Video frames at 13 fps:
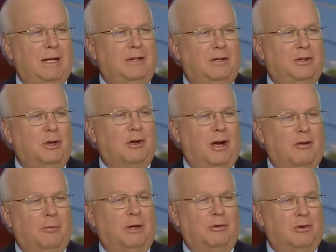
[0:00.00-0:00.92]
demand that
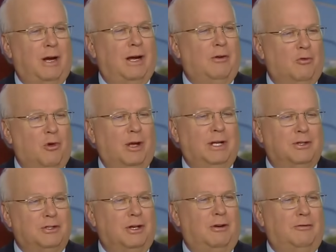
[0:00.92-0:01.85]
their government try
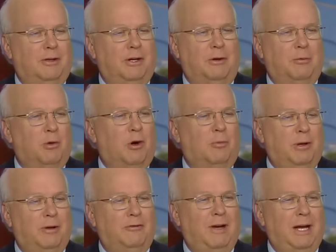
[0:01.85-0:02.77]
and run itself in an
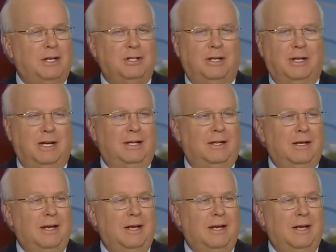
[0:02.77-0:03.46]
appropriate fashion.